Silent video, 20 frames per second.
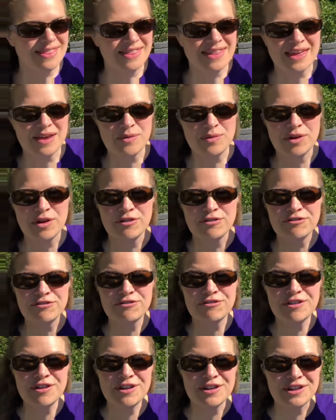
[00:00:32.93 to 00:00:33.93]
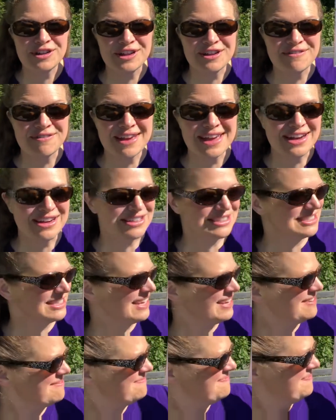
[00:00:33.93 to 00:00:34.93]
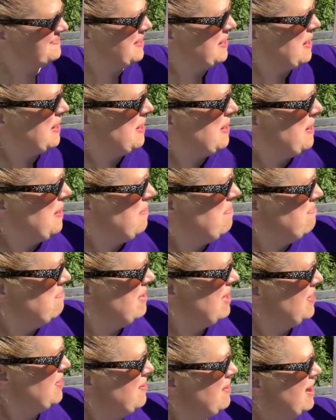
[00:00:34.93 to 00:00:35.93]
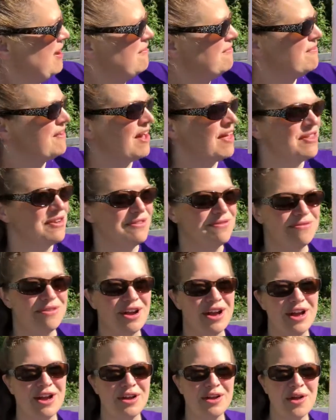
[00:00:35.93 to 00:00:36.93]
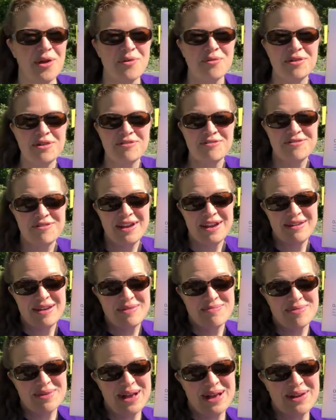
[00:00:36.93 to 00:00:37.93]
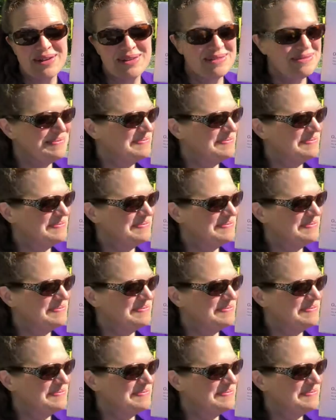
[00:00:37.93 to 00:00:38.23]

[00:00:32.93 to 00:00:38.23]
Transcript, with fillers: they were full of energy. Mother and Father Frog were very proud.